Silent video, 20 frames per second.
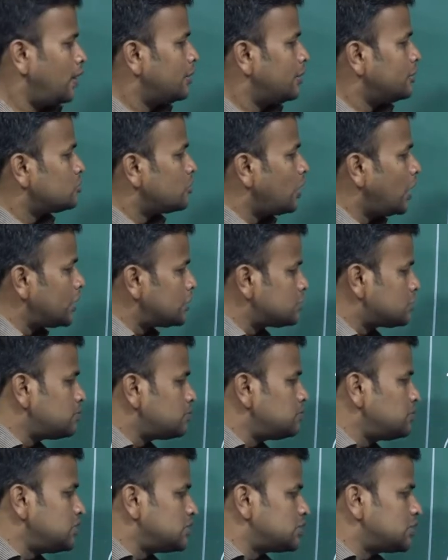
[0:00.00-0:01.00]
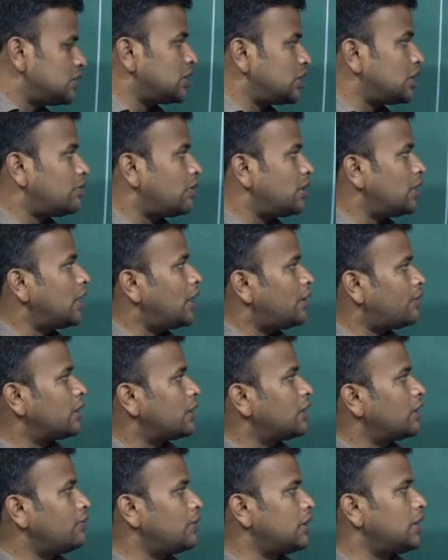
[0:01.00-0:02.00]
So except this interval, our
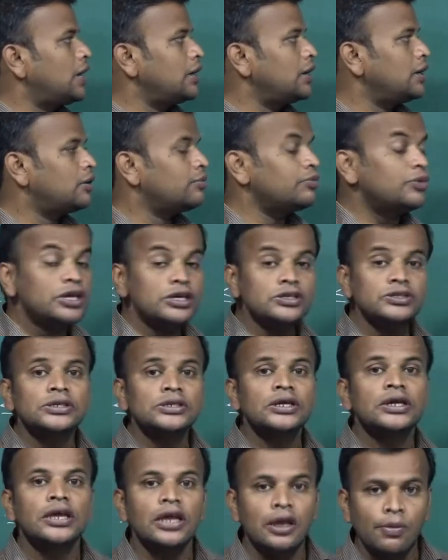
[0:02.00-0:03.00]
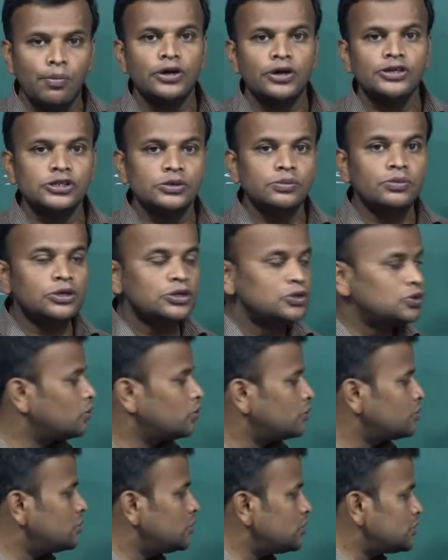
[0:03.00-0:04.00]
given diagram is impossible.
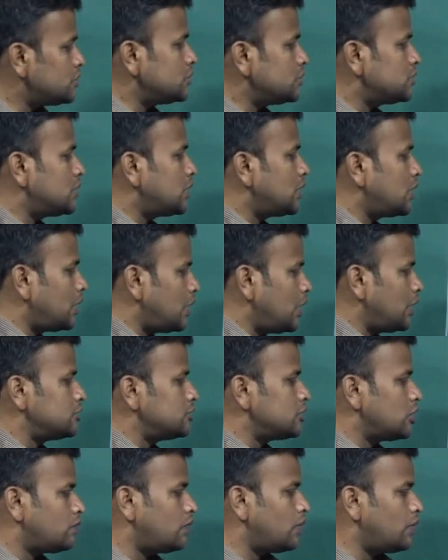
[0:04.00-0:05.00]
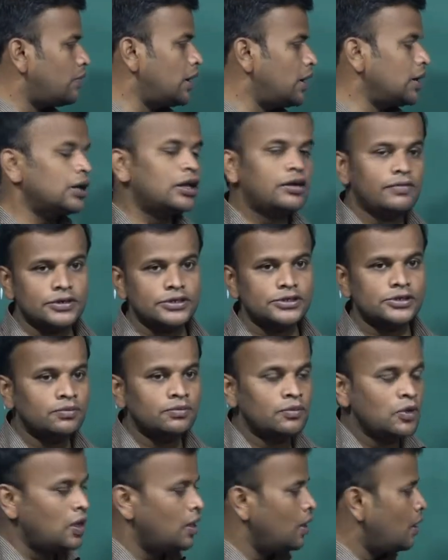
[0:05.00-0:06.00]
So this is the range of our given sum.
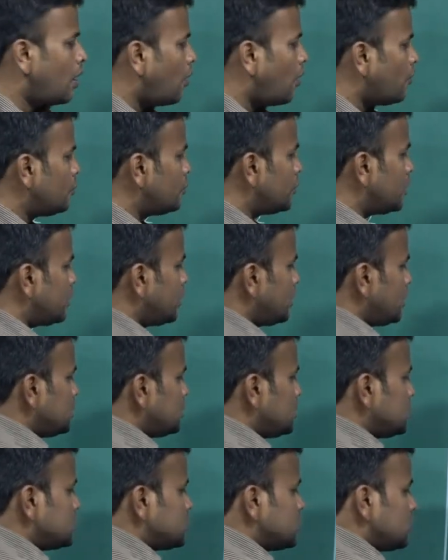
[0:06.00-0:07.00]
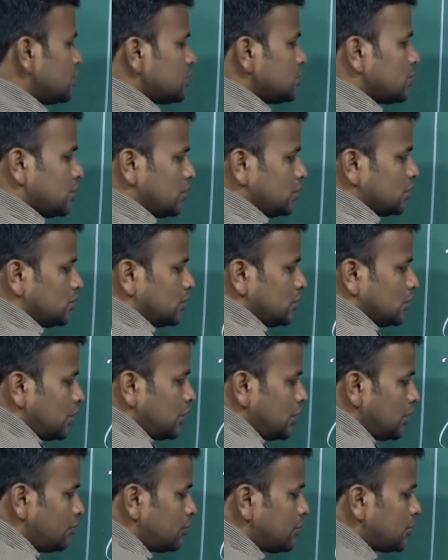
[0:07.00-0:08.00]
How to read this
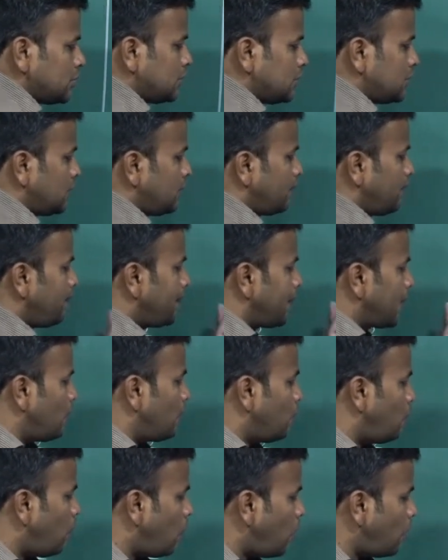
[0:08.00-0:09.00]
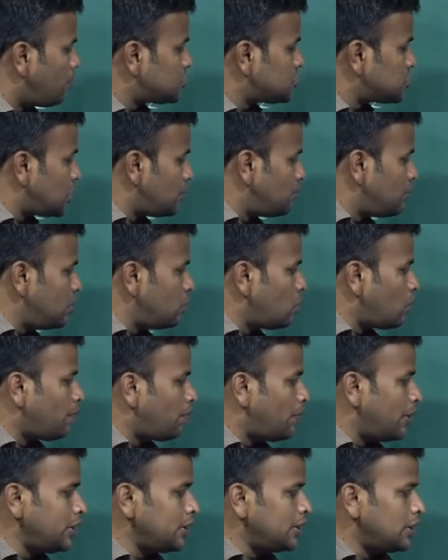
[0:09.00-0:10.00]
interval?
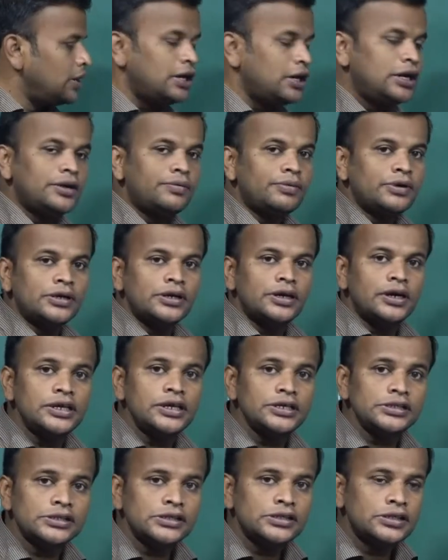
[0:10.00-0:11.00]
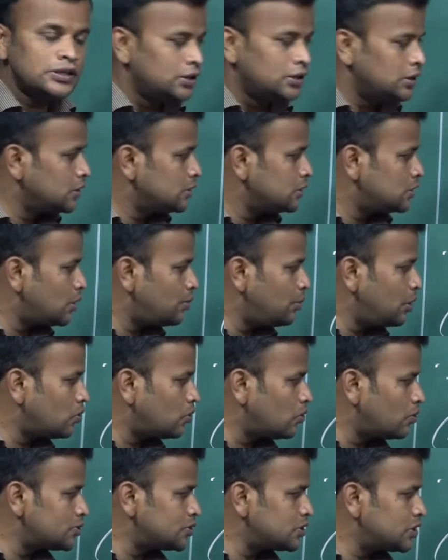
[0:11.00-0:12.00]
Semi-open interval. It is
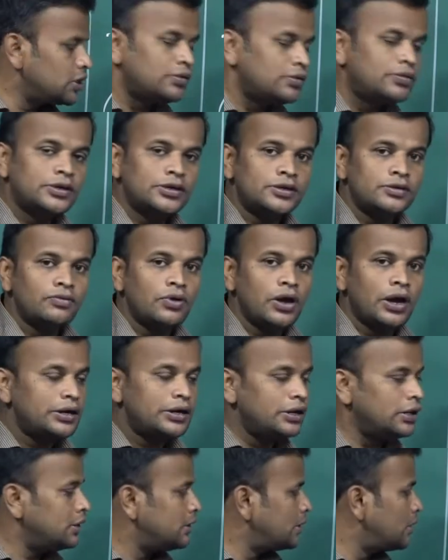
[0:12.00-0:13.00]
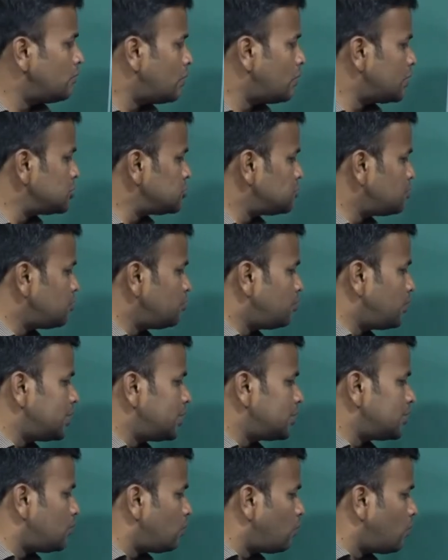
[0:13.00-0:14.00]
semi-closed interval. We already tell what is meant by
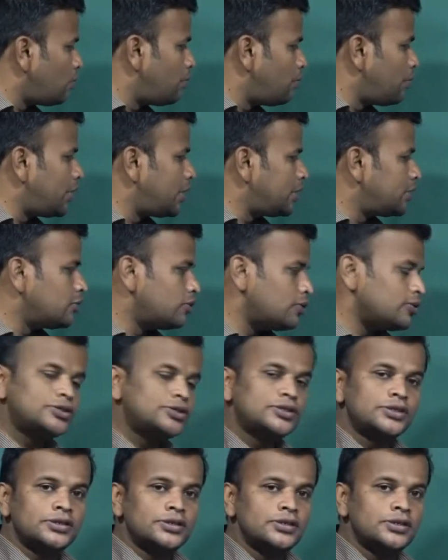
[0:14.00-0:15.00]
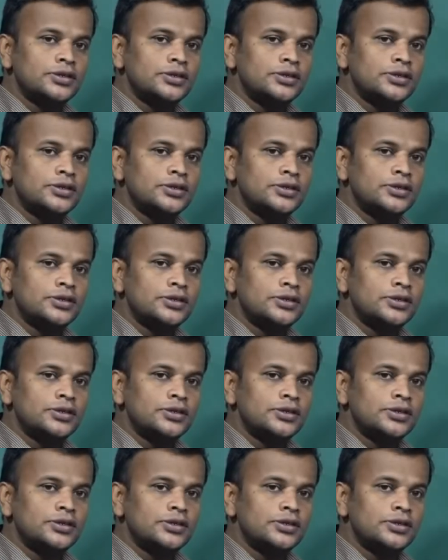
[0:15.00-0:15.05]
open and closed.